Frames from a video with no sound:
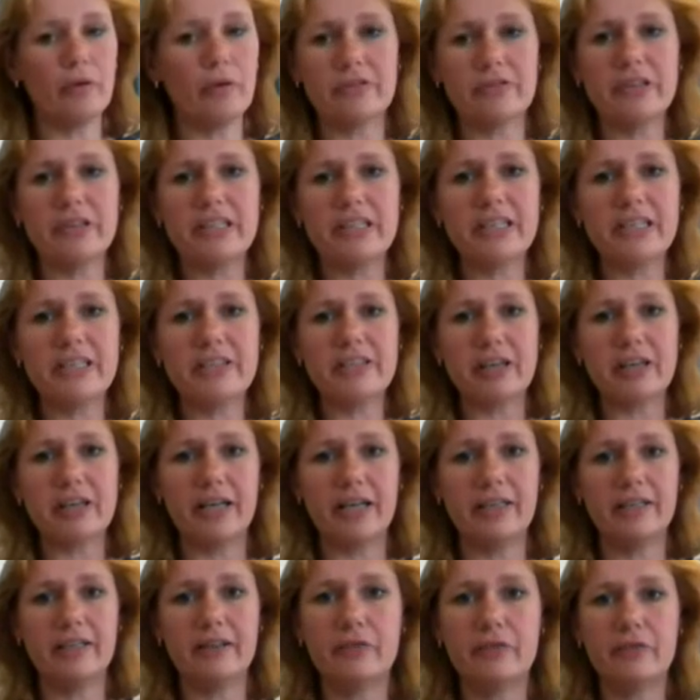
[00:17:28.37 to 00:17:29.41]
a 3D
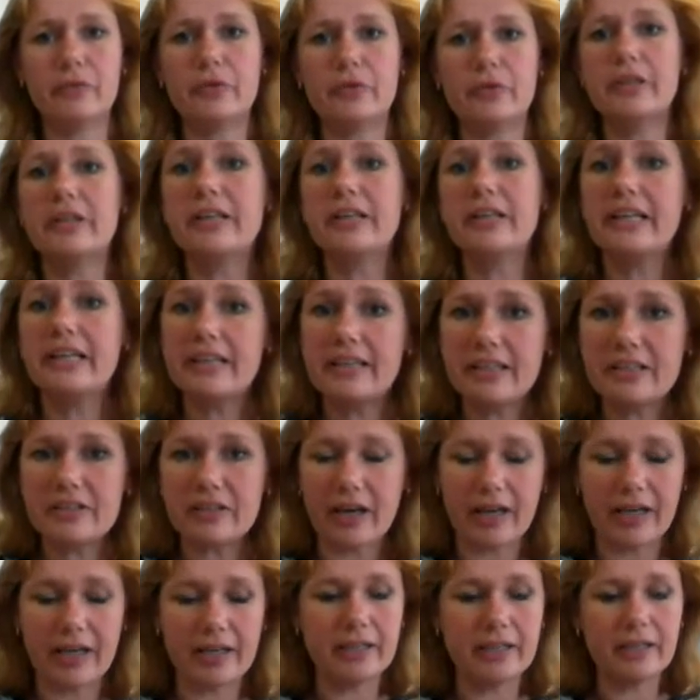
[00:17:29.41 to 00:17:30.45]

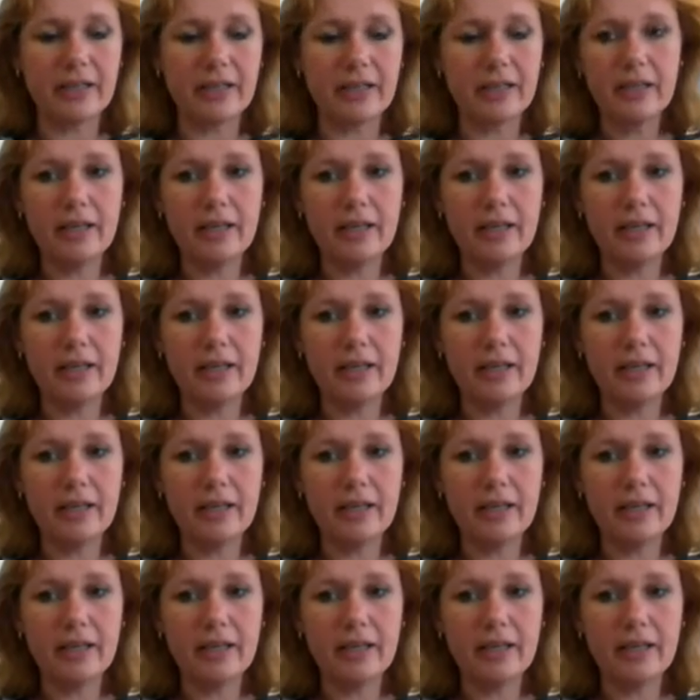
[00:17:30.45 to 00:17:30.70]
design.